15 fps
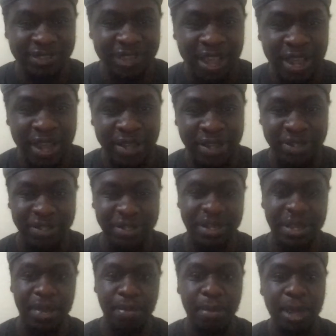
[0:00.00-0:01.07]
Hi,
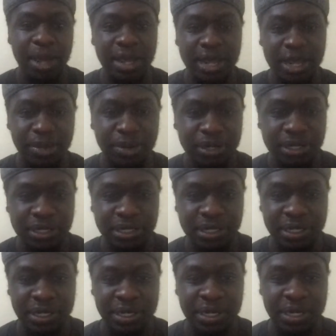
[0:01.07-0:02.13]
I'm Maye Edwin,
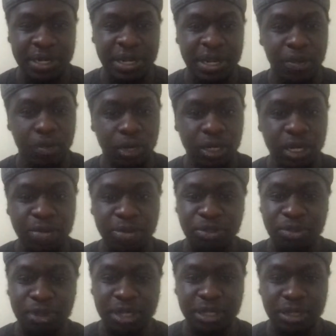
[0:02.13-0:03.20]
and welcome to
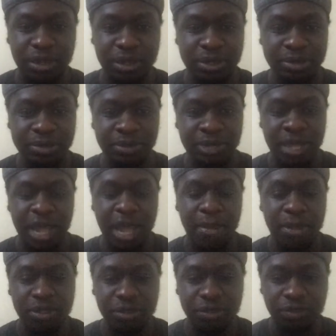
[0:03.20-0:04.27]
my talk. I'm a
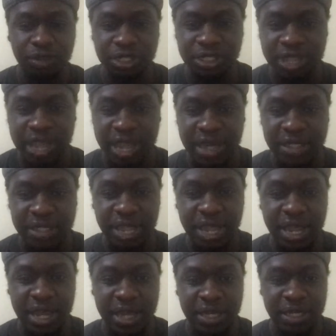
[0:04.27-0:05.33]
software engineer at Sky
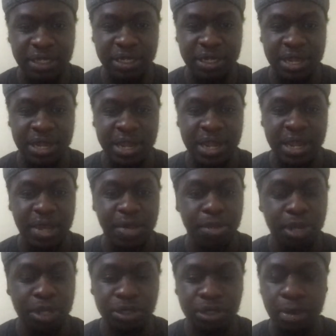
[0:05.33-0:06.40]
Garden and
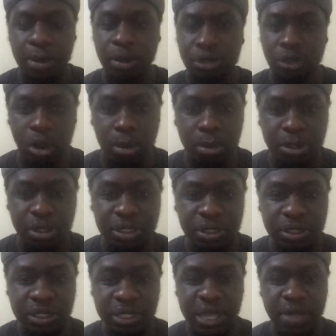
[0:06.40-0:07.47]
passionate about open
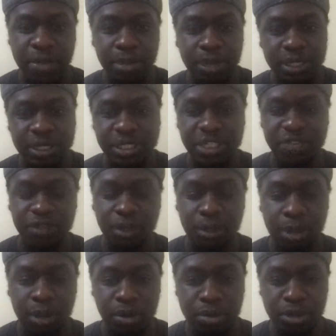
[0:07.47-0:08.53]
source and building
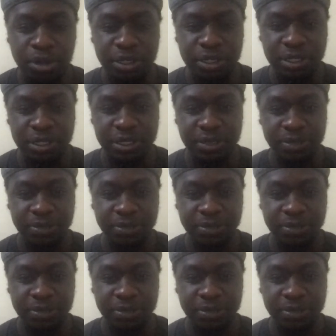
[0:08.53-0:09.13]
developer communities.